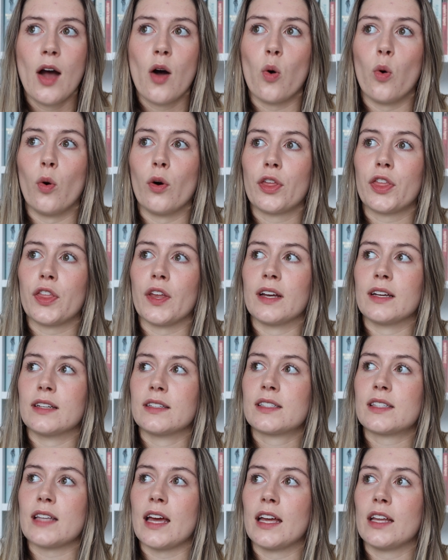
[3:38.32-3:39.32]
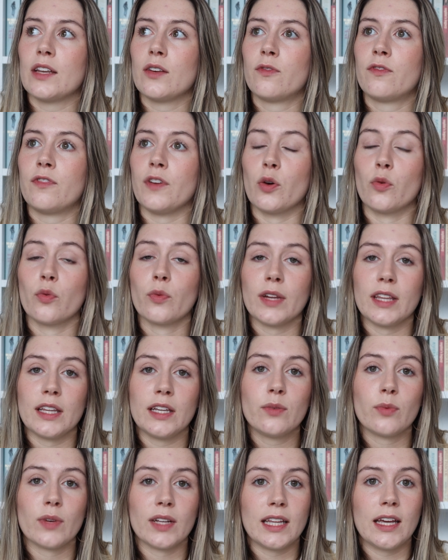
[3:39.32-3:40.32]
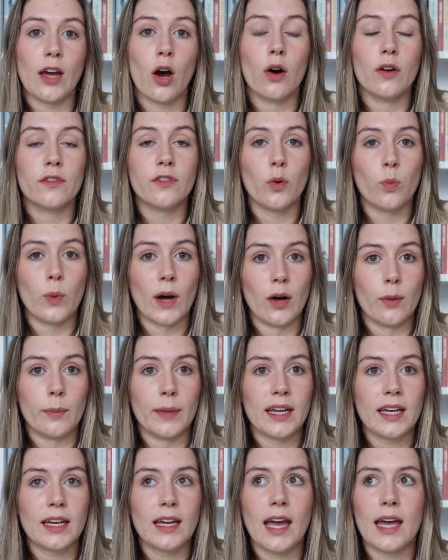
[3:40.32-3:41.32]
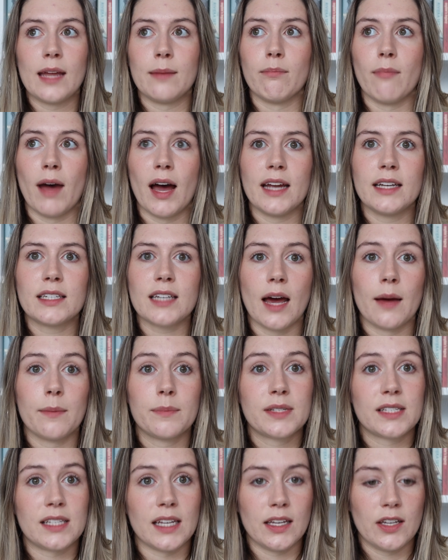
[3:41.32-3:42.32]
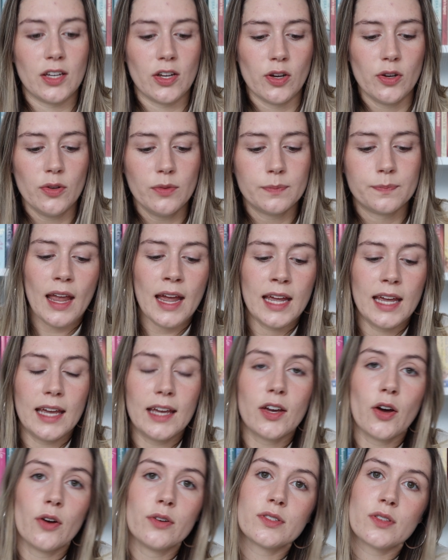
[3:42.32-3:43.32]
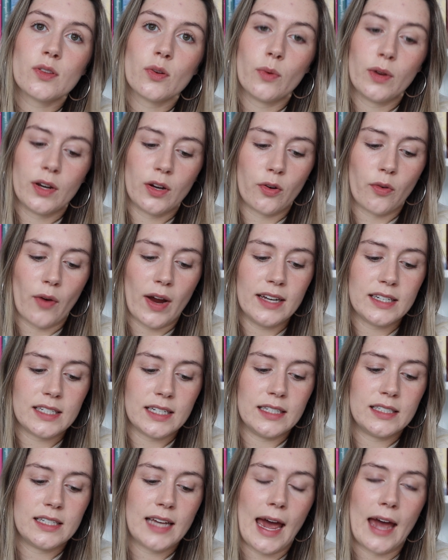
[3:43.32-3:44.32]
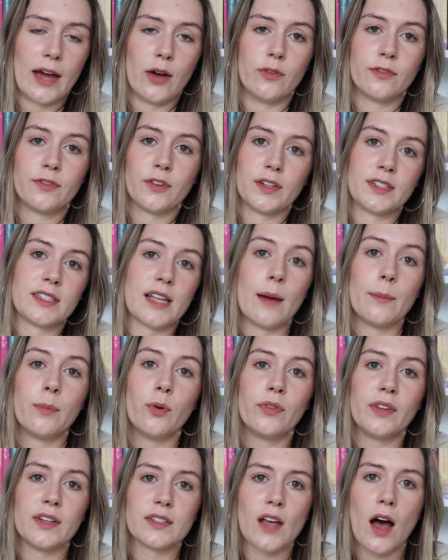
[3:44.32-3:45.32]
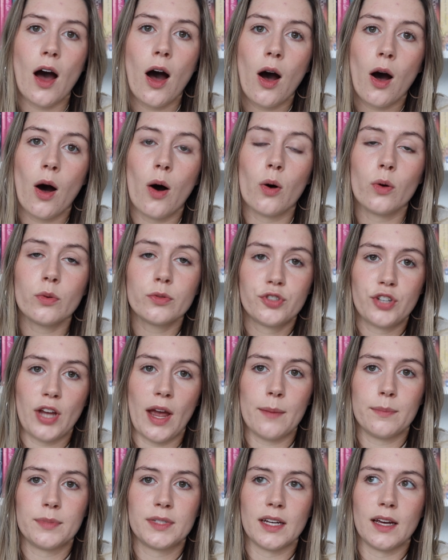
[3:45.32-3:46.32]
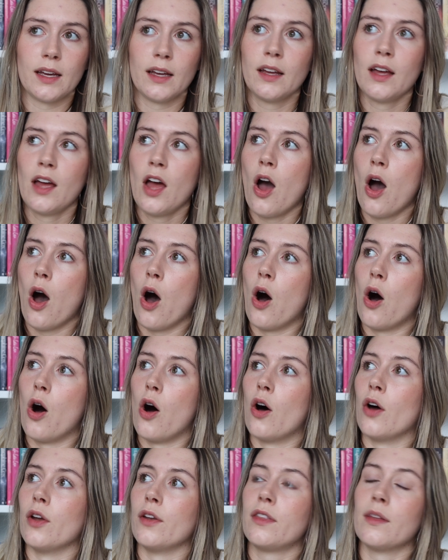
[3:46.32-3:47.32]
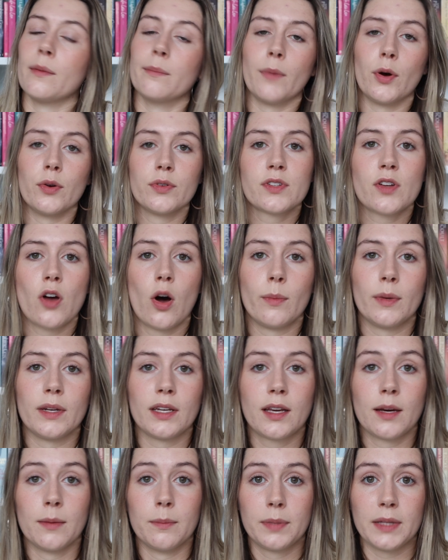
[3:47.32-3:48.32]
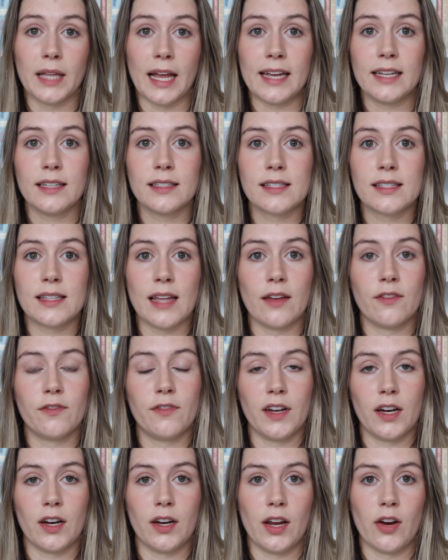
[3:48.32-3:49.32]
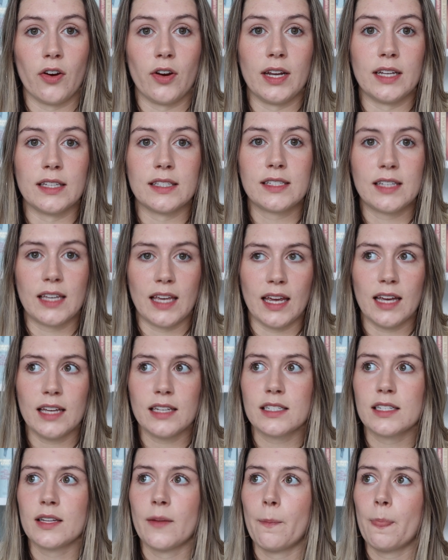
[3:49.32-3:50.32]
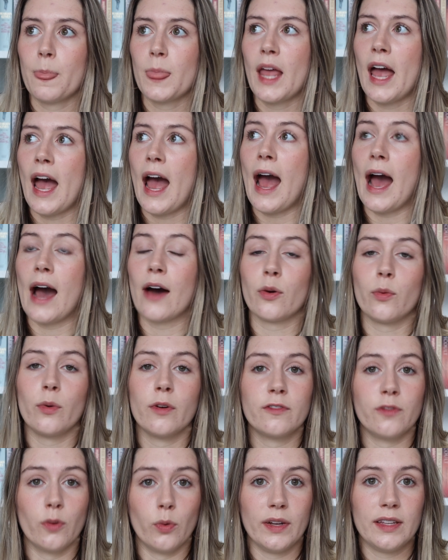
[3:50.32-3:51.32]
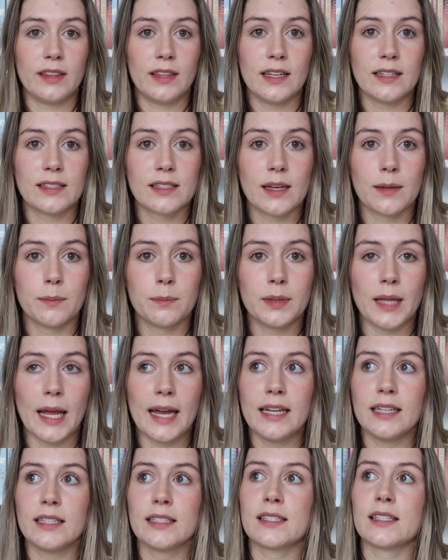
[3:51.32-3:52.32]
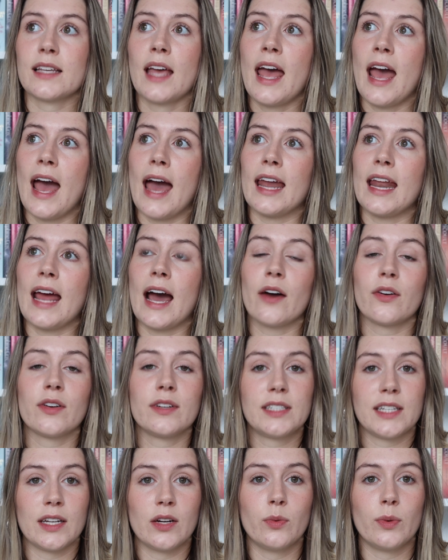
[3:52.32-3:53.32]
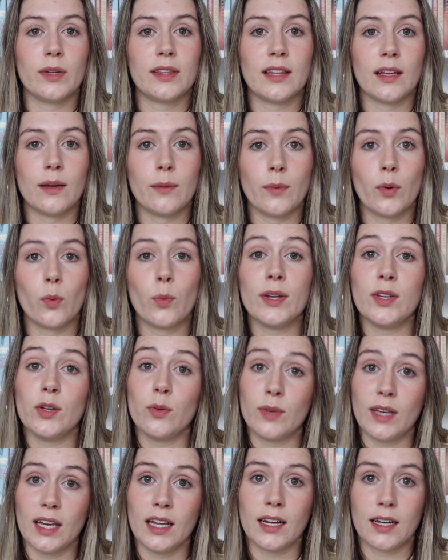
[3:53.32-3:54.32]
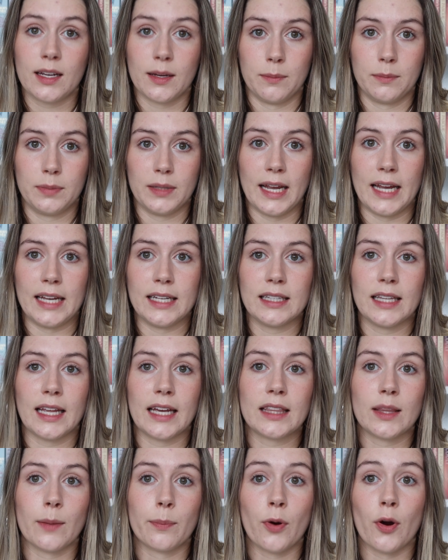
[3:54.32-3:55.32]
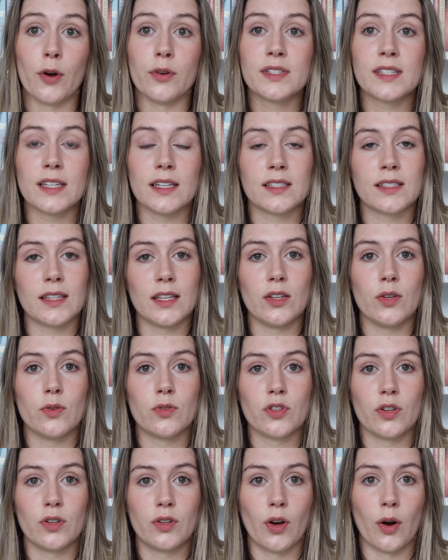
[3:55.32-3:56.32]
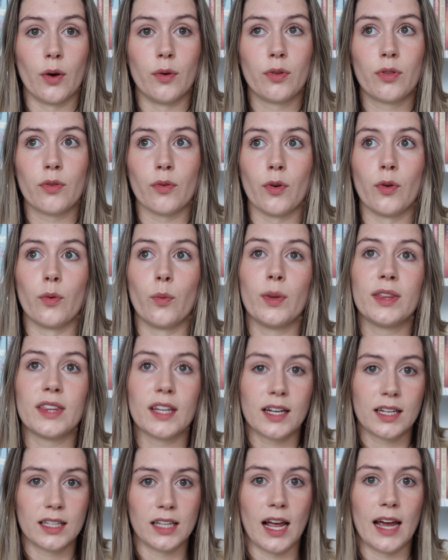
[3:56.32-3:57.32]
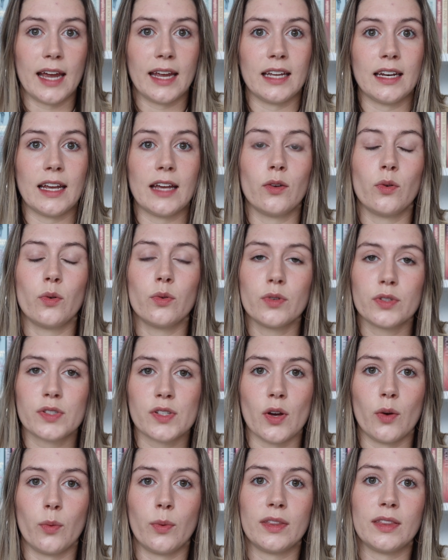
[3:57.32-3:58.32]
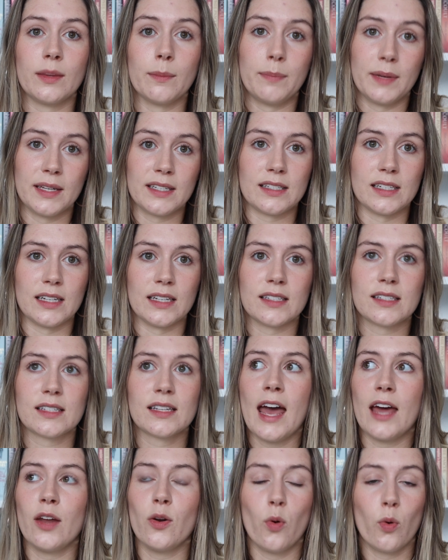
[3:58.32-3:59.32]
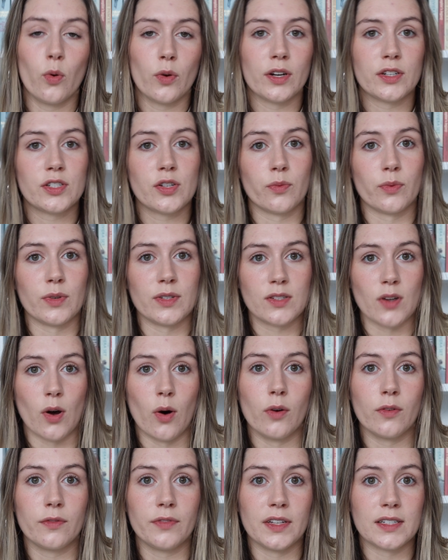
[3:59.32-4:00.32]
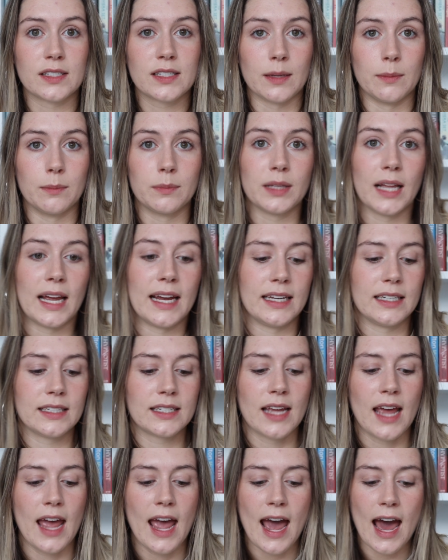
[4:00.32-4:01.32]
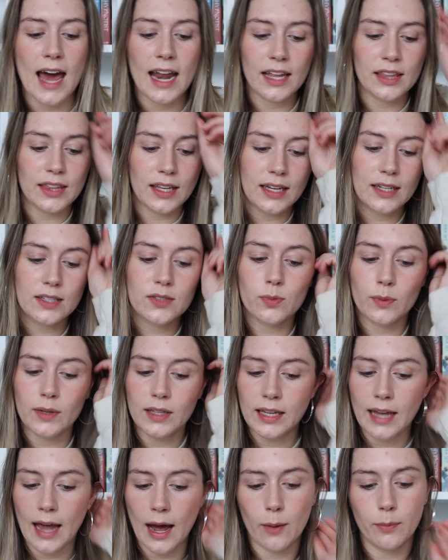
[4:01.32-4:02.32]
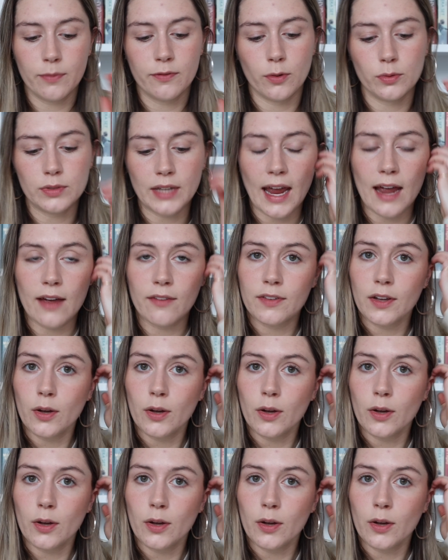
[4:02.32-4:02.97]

or things that feel really overwhelming and might upset you. He goes through in great detail. For example, there's a whole chapter on the most common complaints that veterinarians get, how to avoid these complaints, and how to deal with them when you get a complaint, like the process that you should go through with the client and also with the business in order to resolve this complaint. And I think it's really helpful to have